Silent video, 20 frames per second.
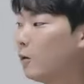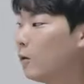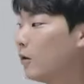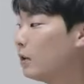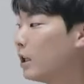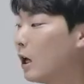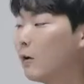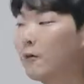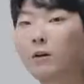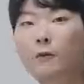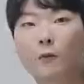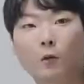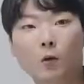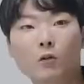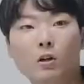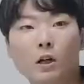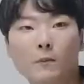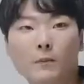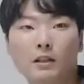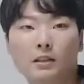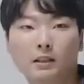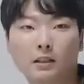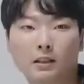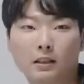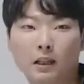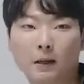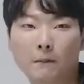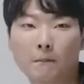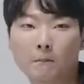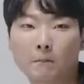With our 4 camera
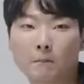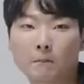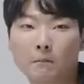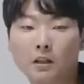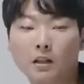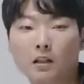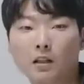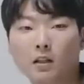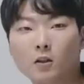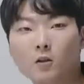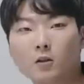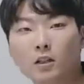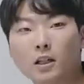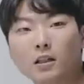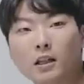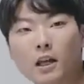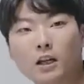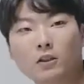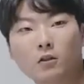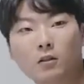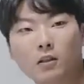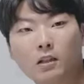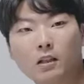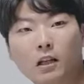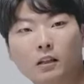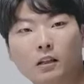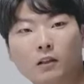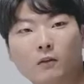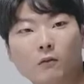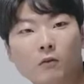system, you can actually
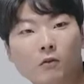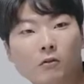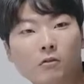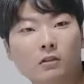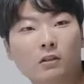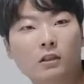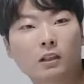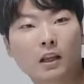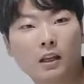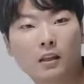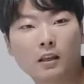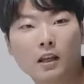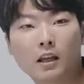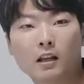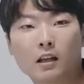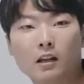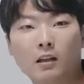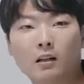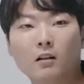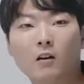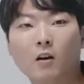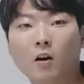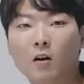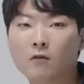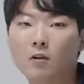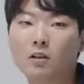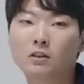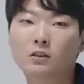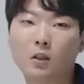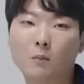get the full scan data
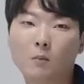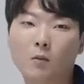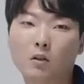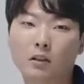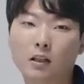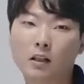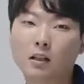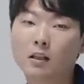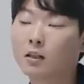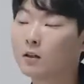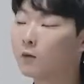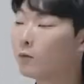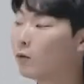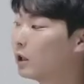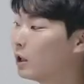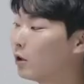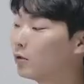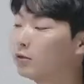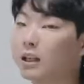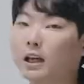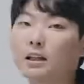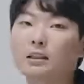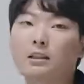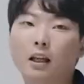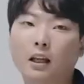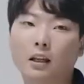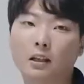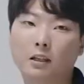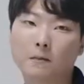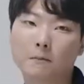of a stone model without die
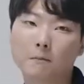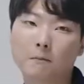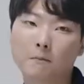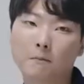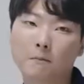scanning.